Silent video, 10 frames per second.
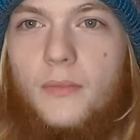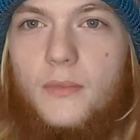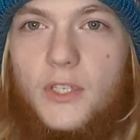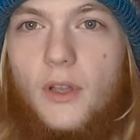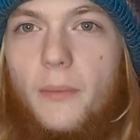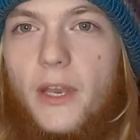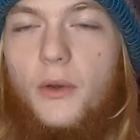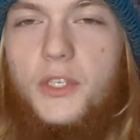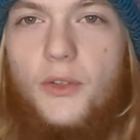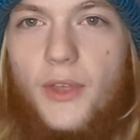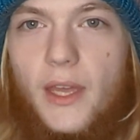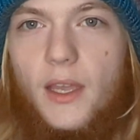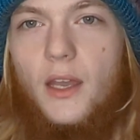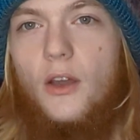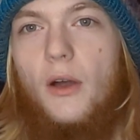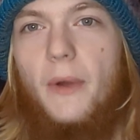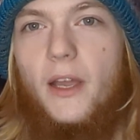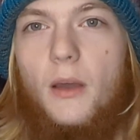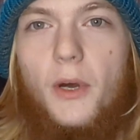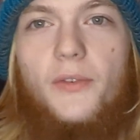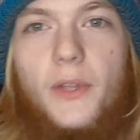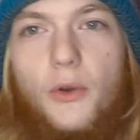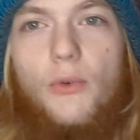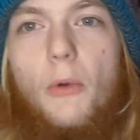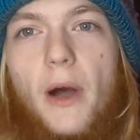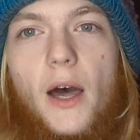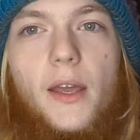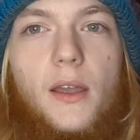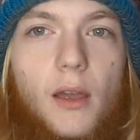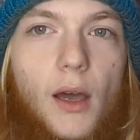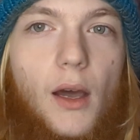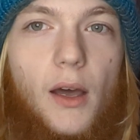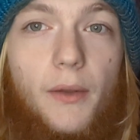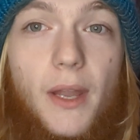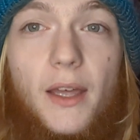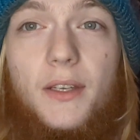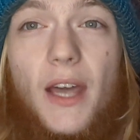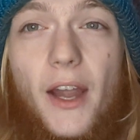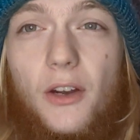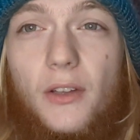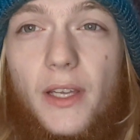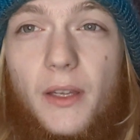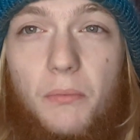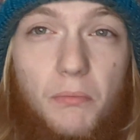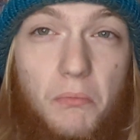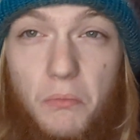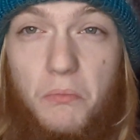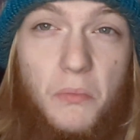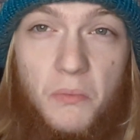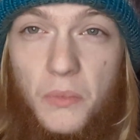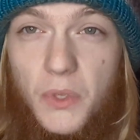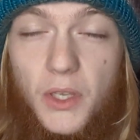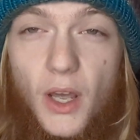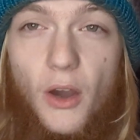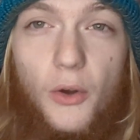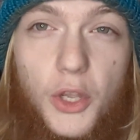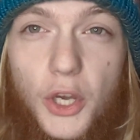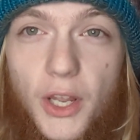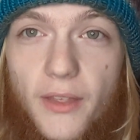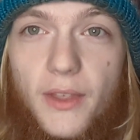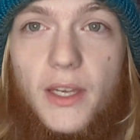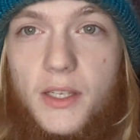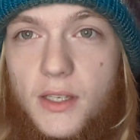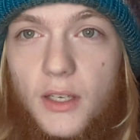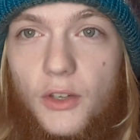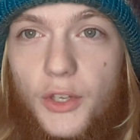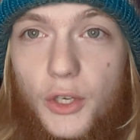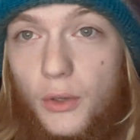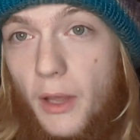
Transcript: So let me know what you think. I know I might come off a little robotic, not entirely, good at this, still new.